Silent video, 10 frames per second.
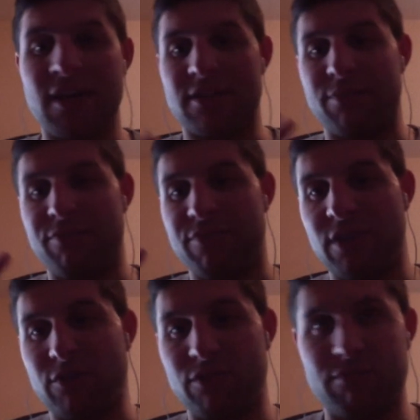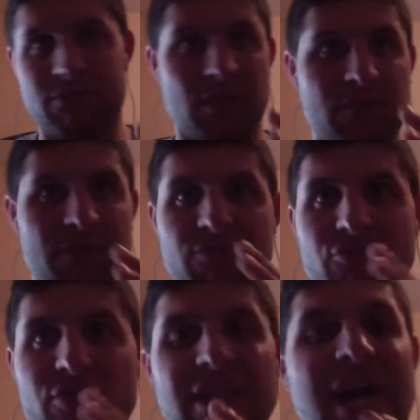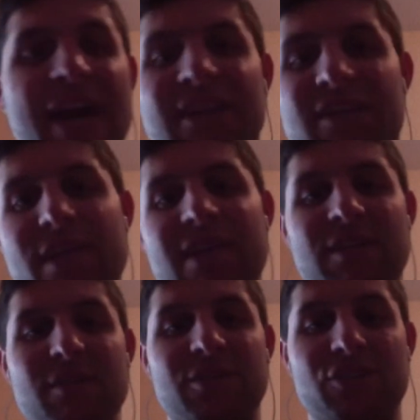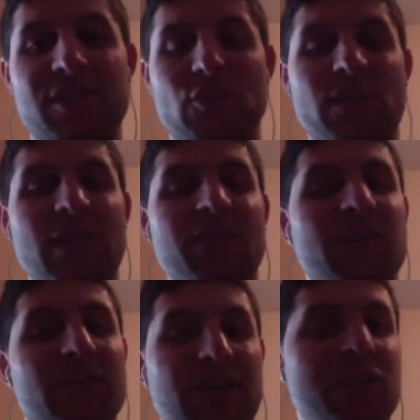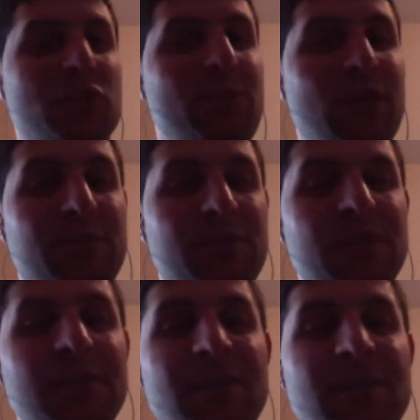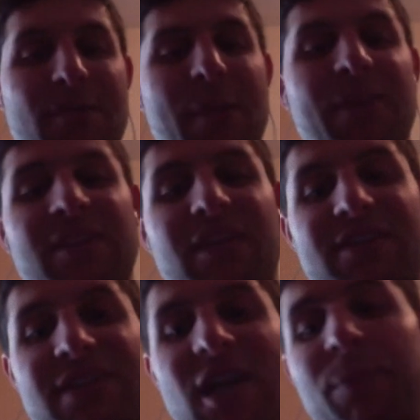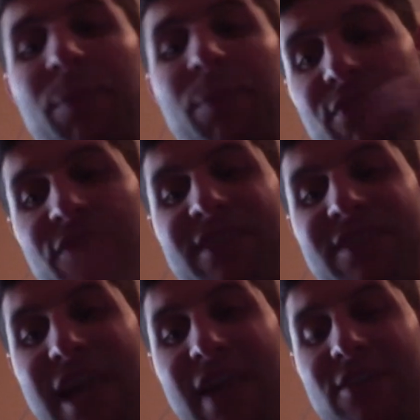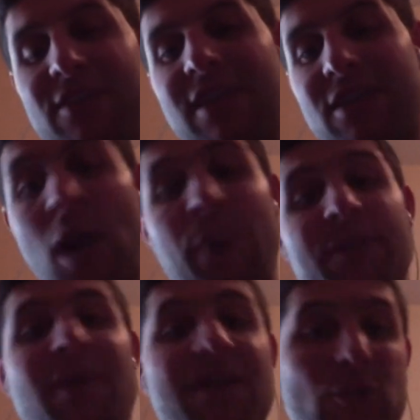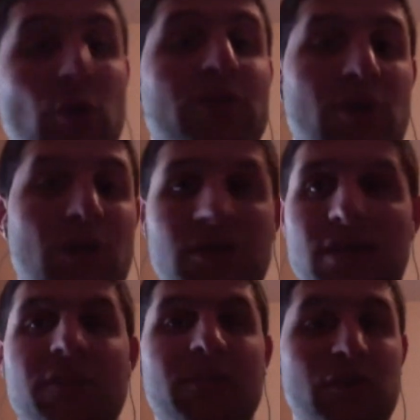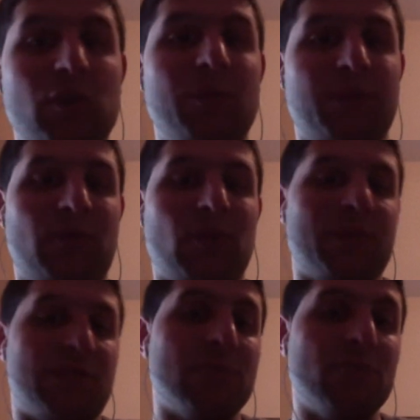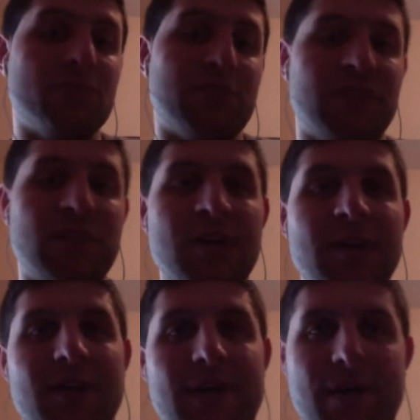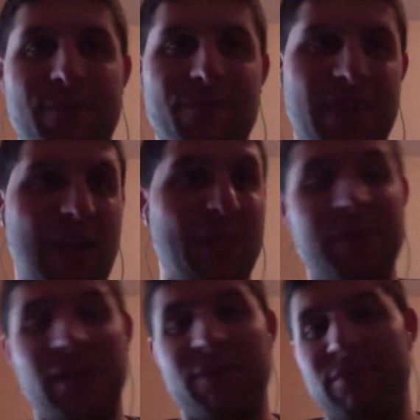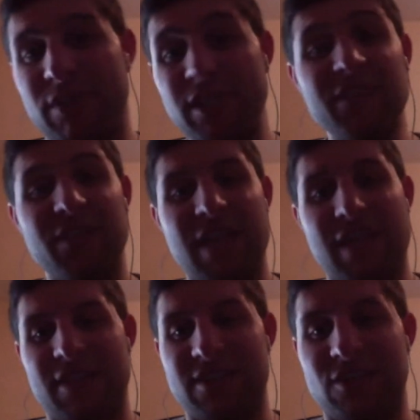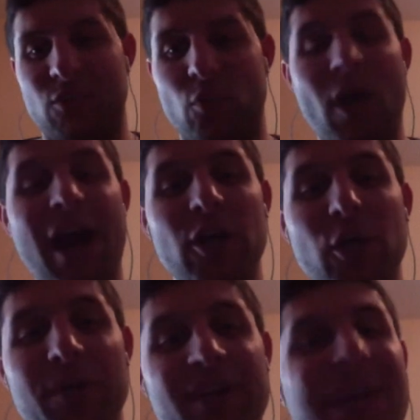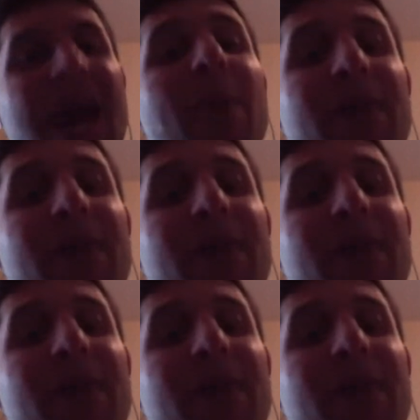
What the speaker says: some, realigning some asymmetries, whatever the issue may be. My big thing is helping them fix that so they can optimize their overall level of human performance and movement. And I'm a big believer that there's a wide open gap